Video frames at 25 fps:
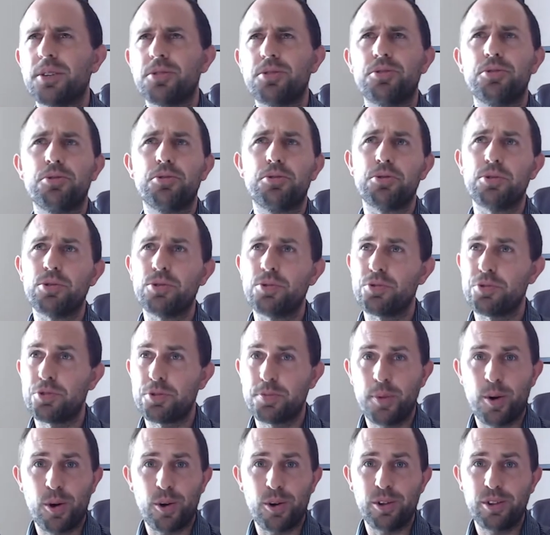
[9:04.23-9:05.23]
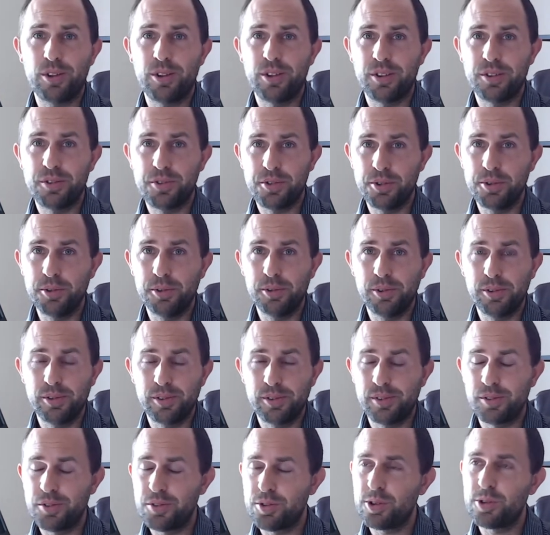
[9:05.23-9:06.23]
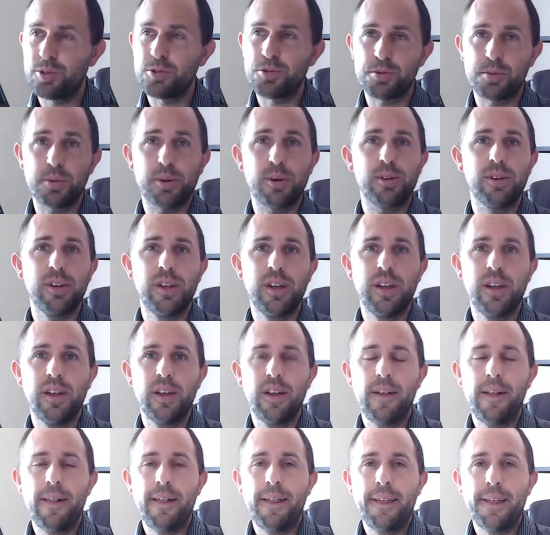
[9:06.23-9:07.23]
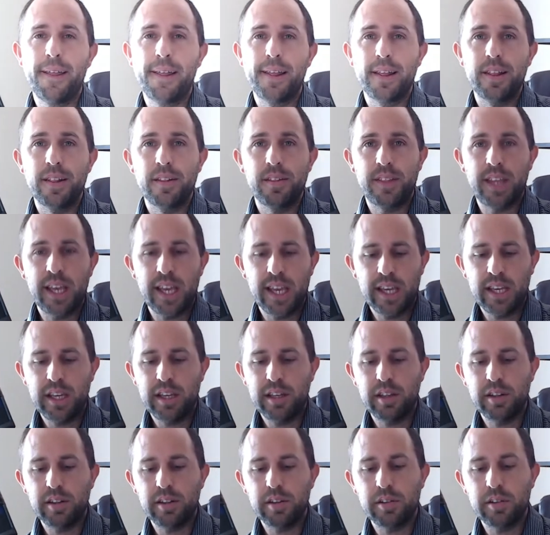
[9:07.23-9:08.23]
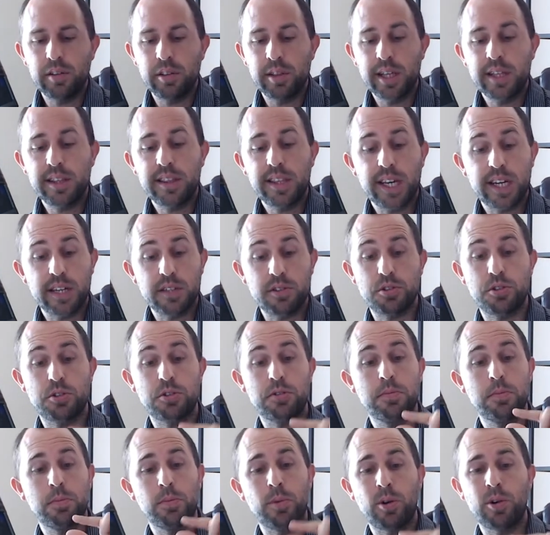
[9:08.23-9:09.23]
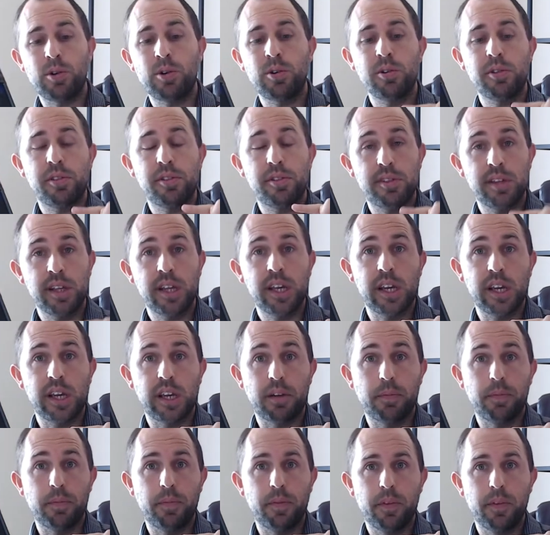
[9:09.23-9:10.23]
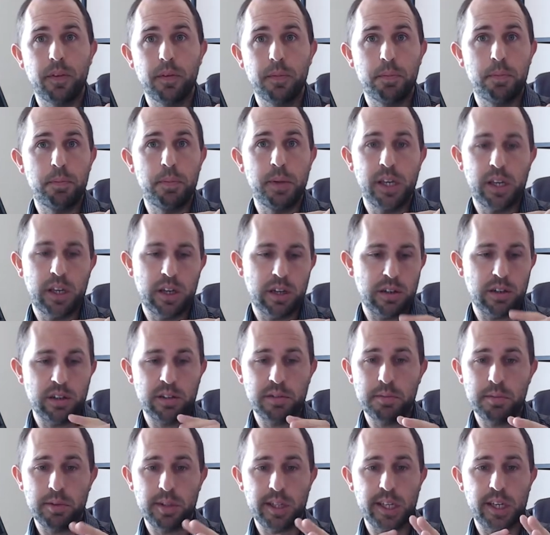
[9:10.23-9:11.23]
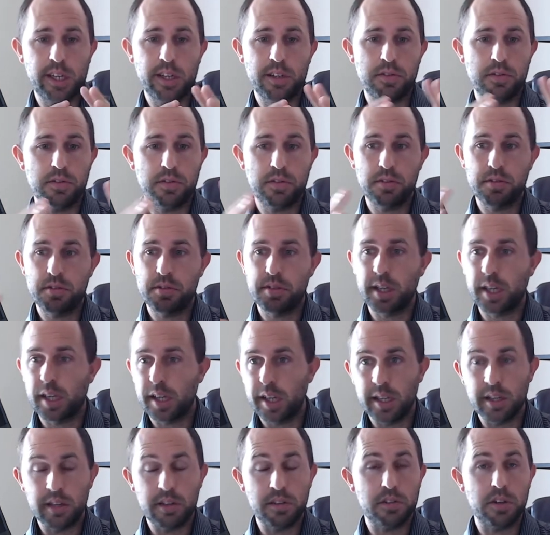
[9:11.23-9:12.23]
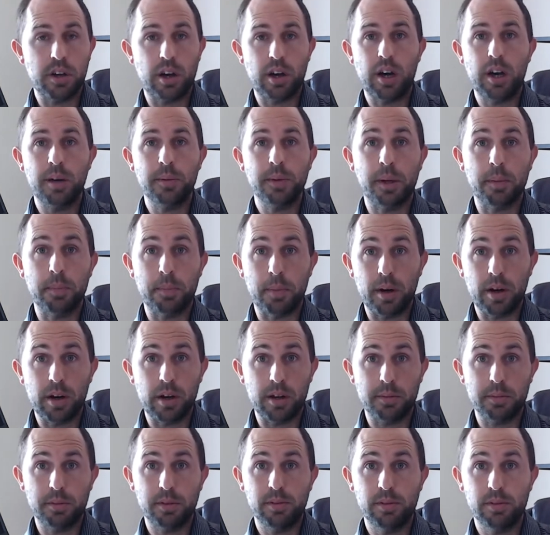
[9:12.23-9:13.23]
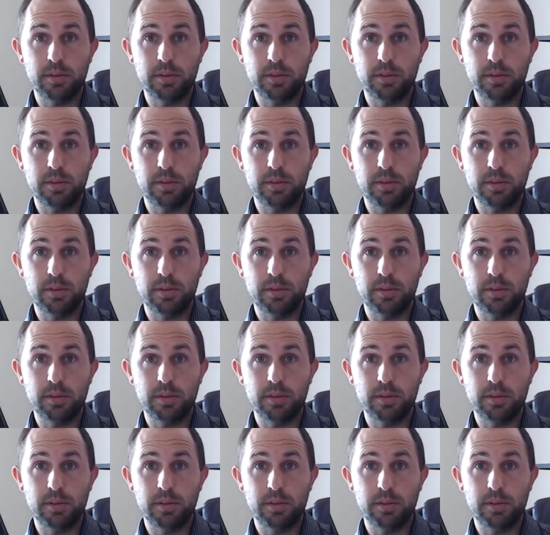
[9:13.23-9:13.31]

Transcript: so small too, so small. They let that small thing become like it's this, like, an atomic bomb,